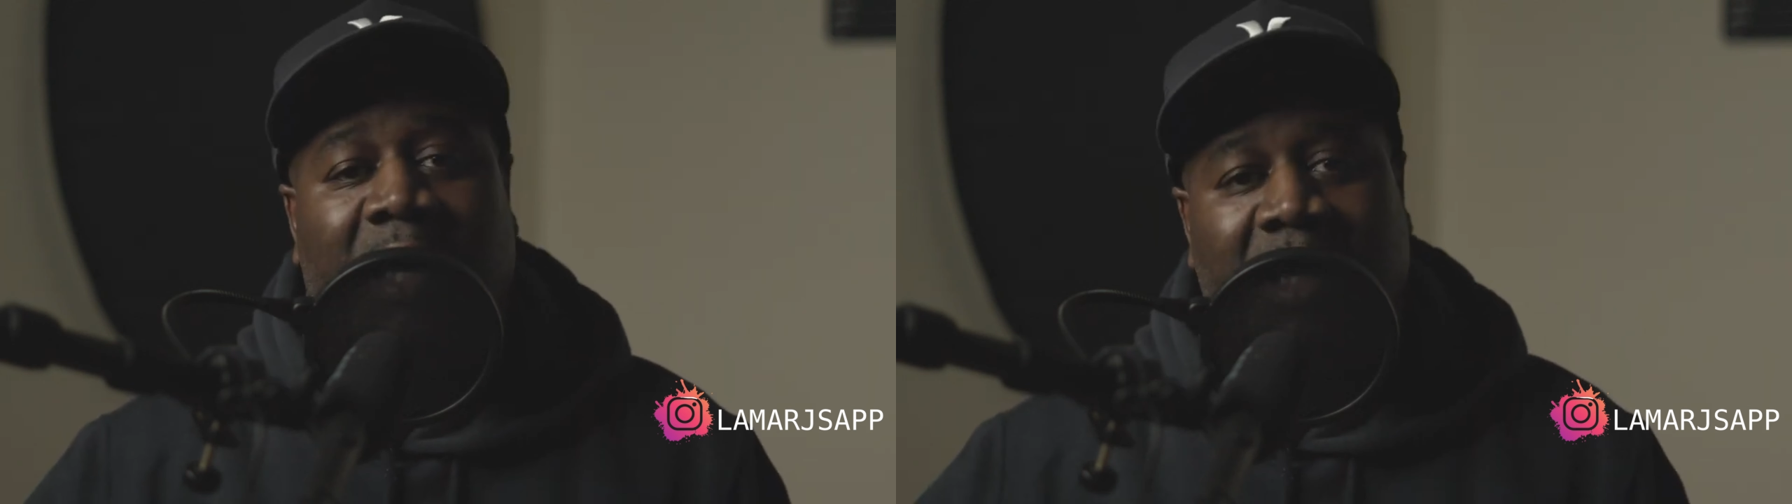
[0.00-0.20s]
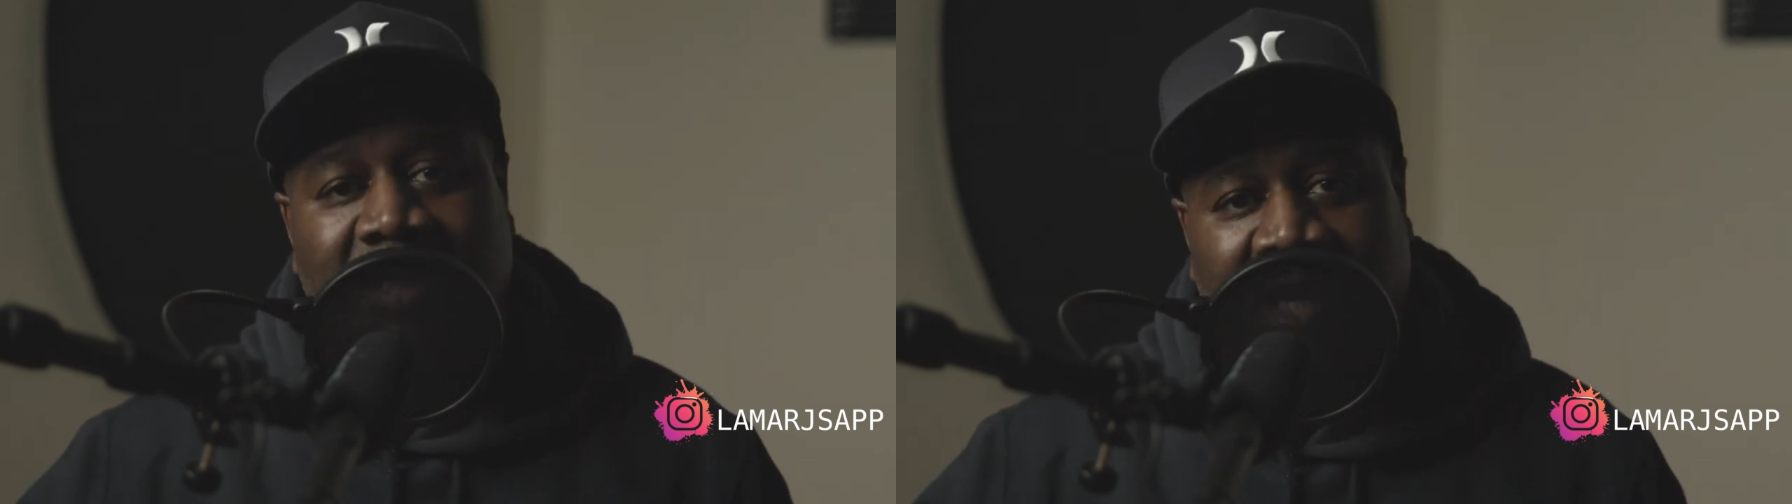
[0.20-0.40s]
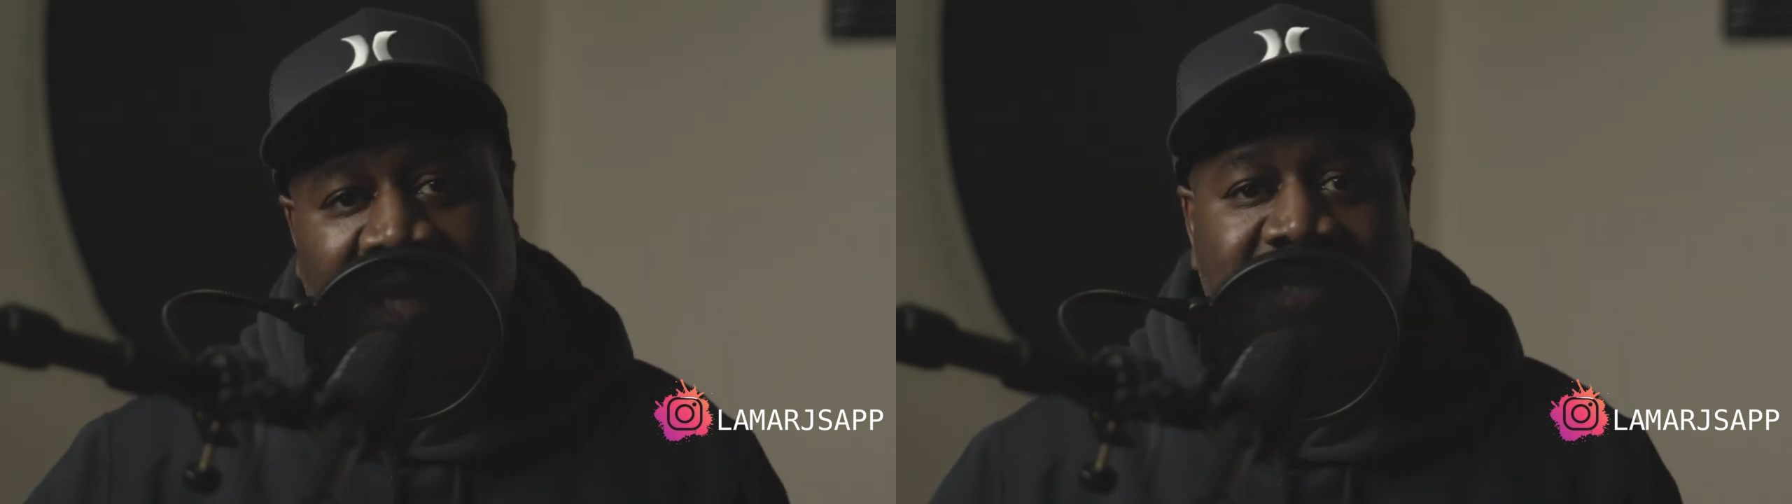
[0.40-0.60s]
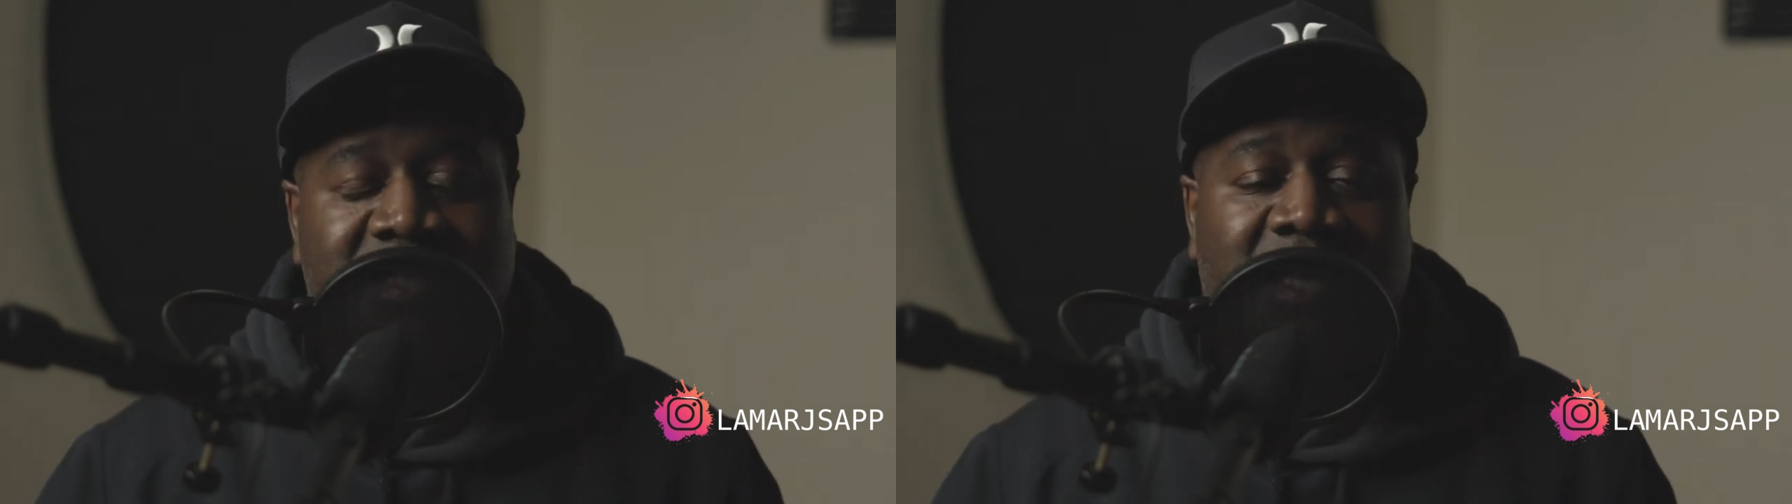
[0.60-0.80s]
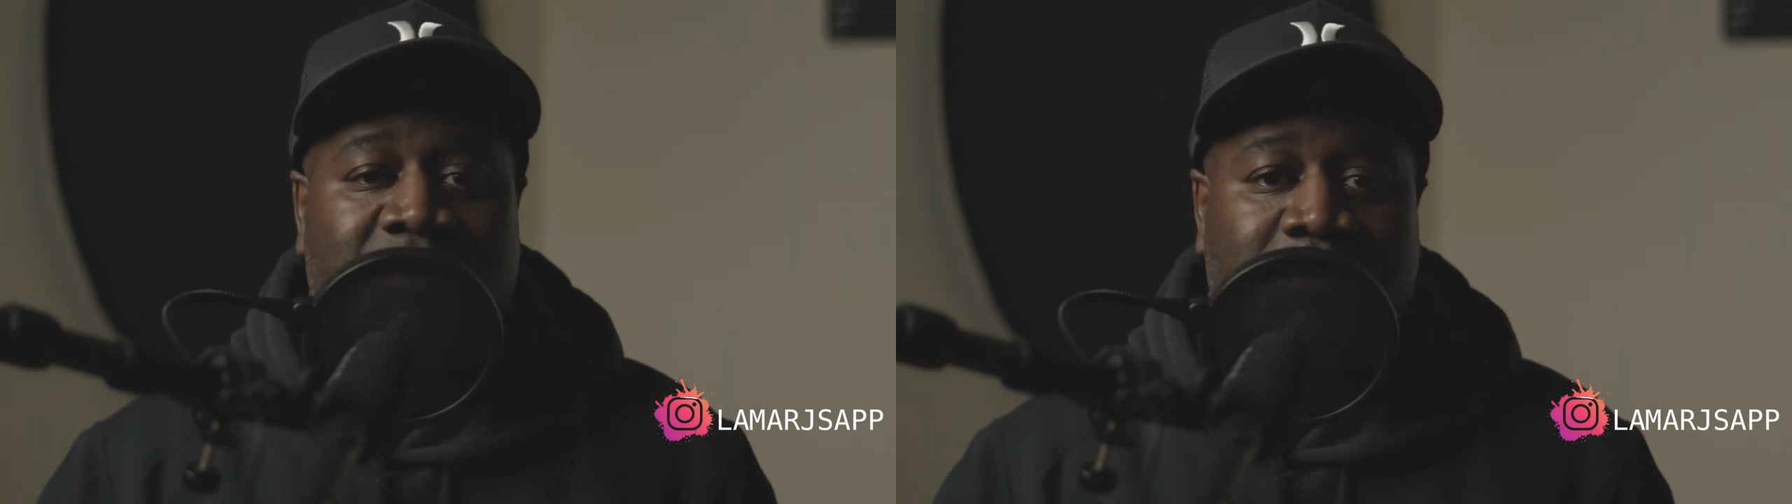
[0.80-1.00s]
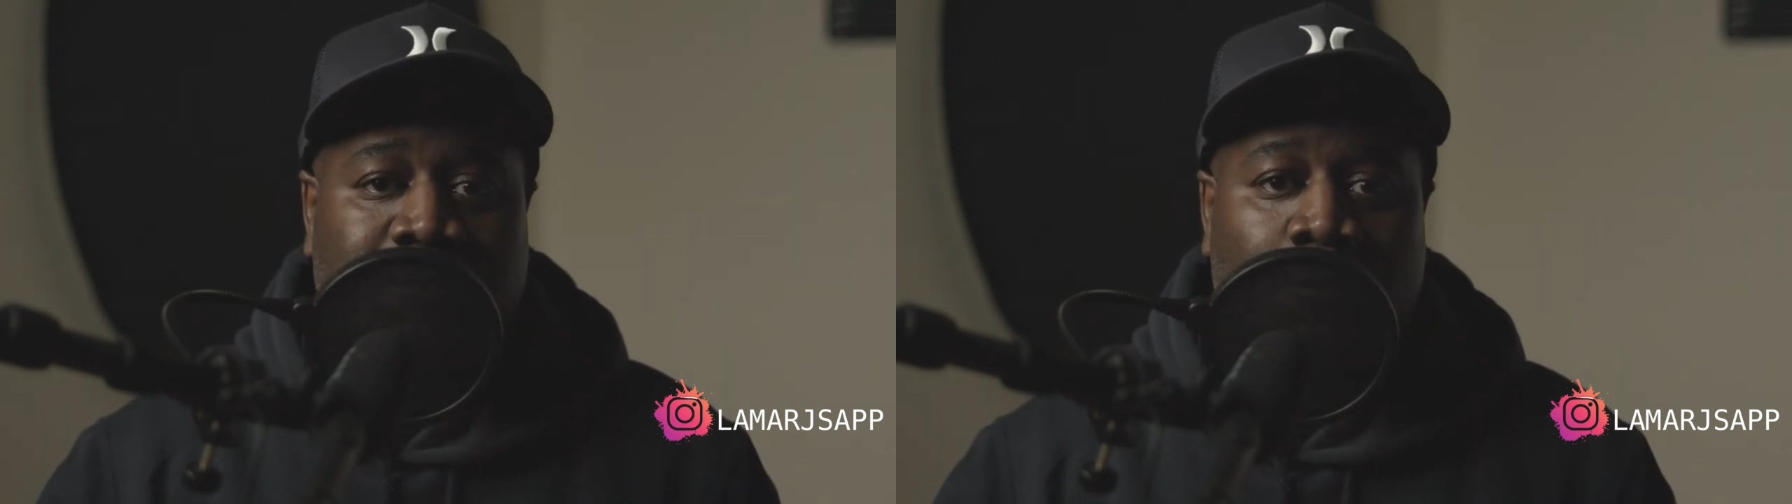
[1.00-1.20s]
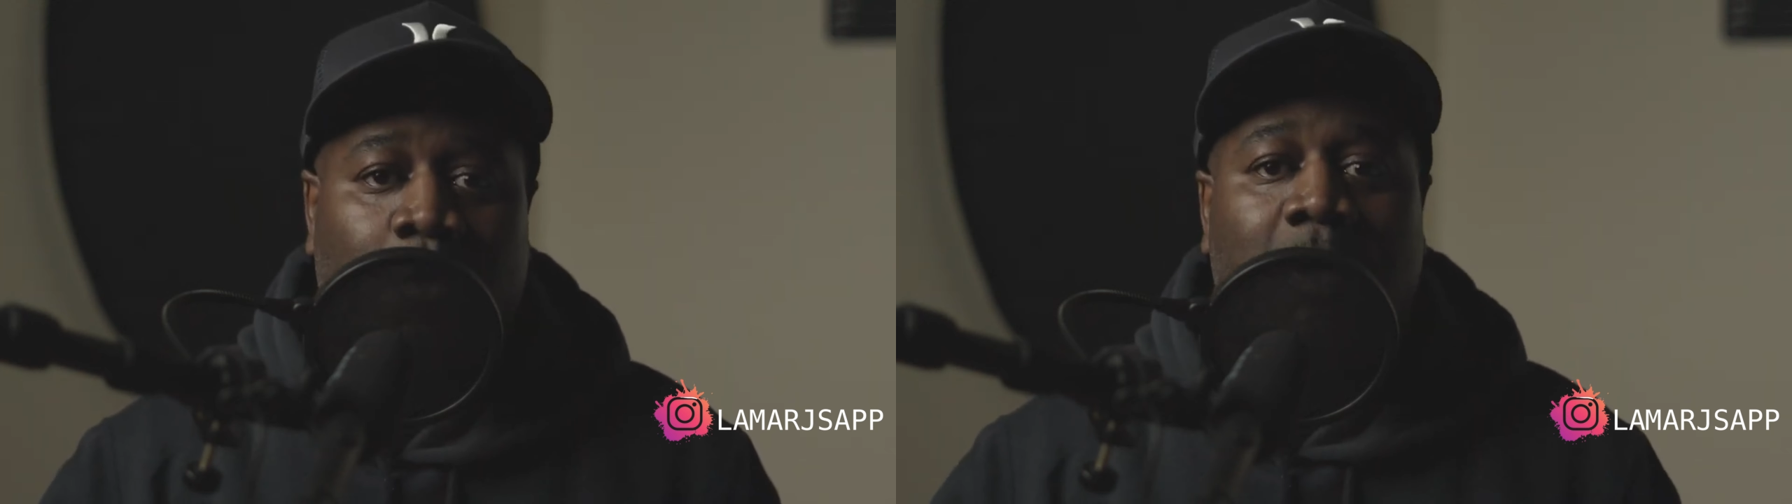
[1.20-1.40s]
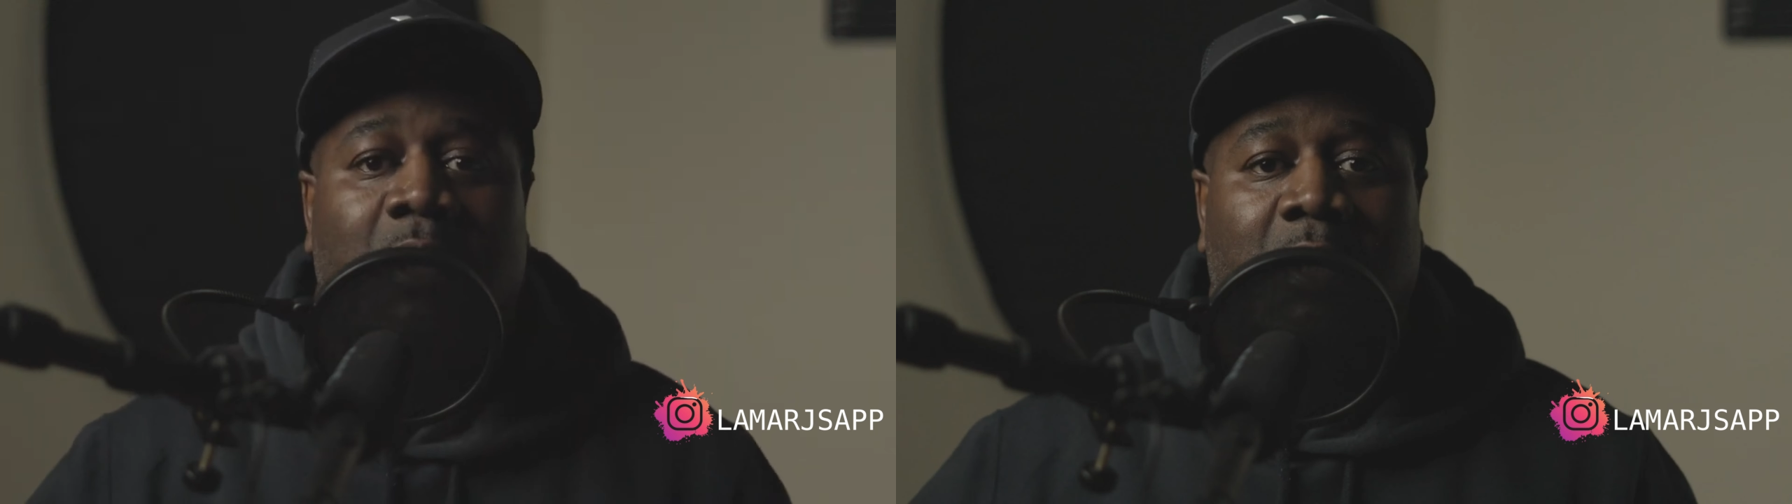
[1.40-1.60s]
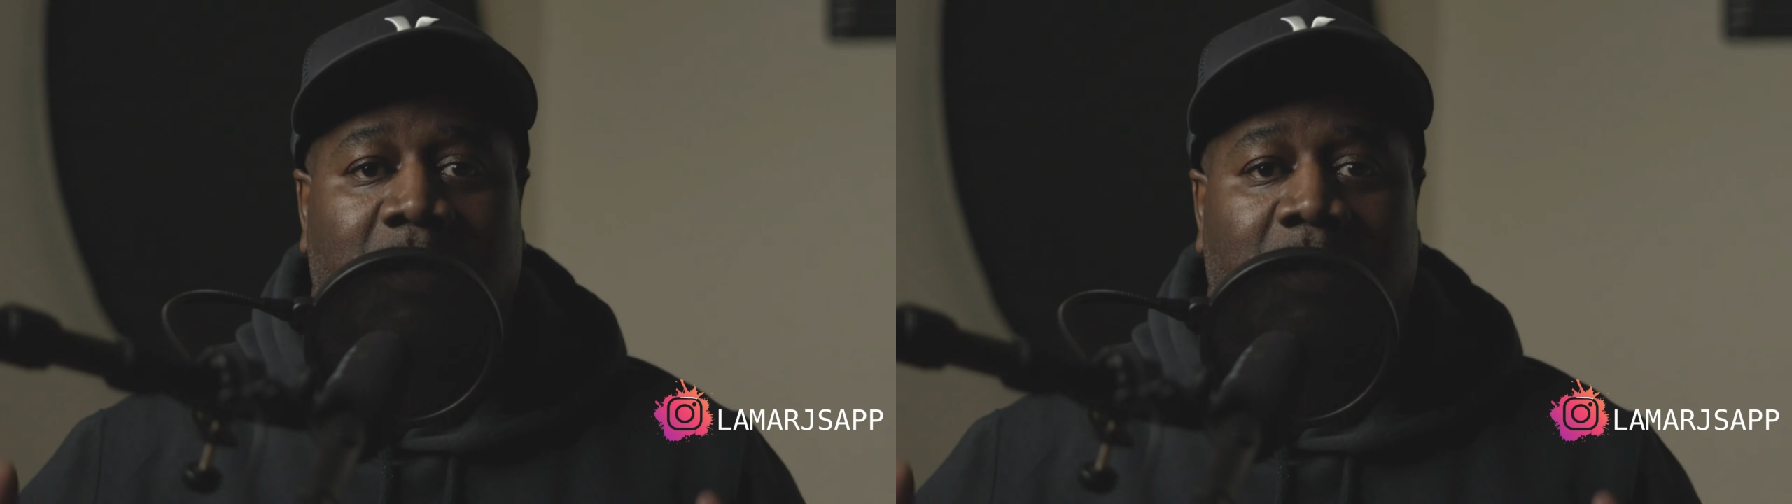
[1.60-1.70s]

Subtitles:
and the A7 IV,